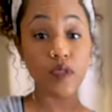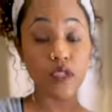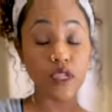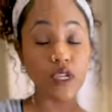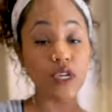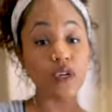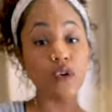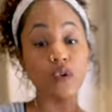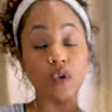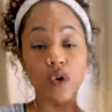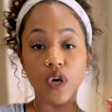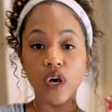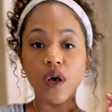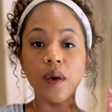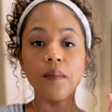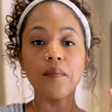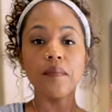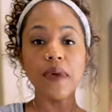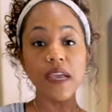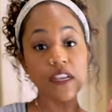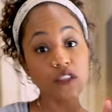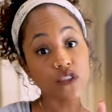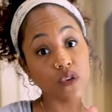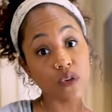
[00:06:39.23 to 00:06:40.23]
So
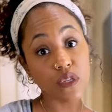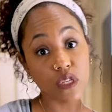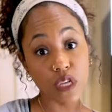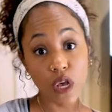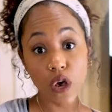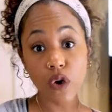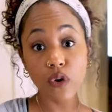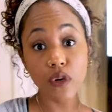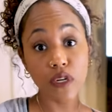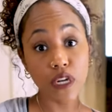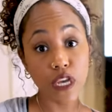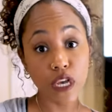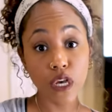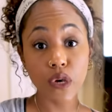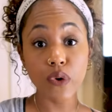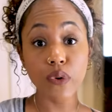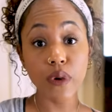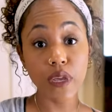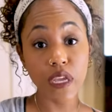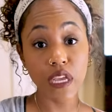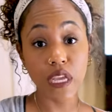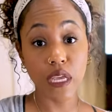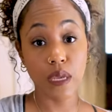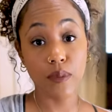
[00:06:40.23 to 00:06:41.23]
make sure it's coconut
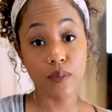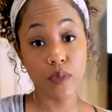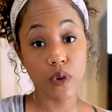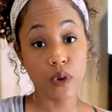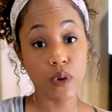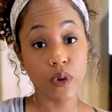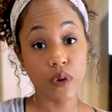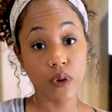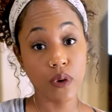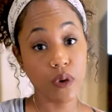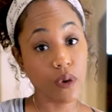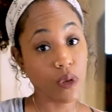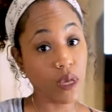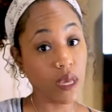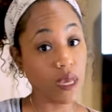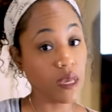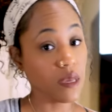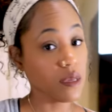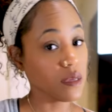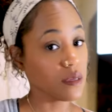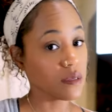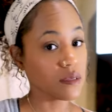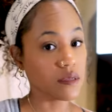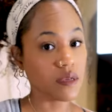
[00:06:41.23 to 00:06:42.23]
cream,
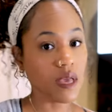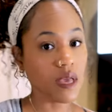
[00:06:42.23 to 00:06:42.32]
okay?